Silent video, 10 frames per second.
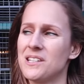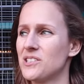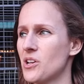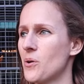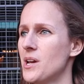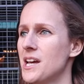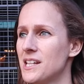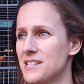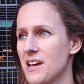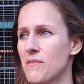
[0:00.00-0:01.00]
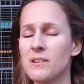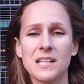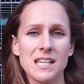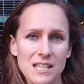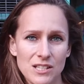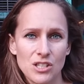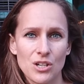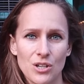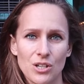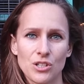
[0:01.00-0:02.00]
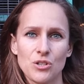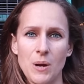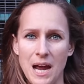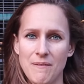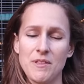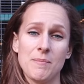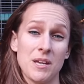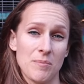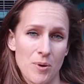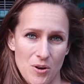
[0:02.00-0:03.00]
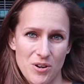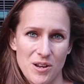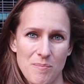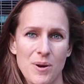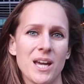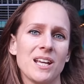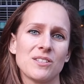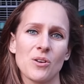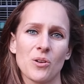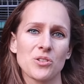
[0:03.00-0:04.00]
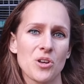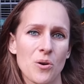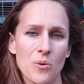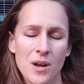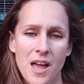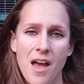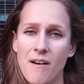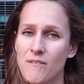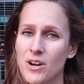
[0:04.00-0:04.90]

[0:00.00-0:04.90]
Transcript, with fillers: in. So it's definitely easier to have them in a barn, but it's also a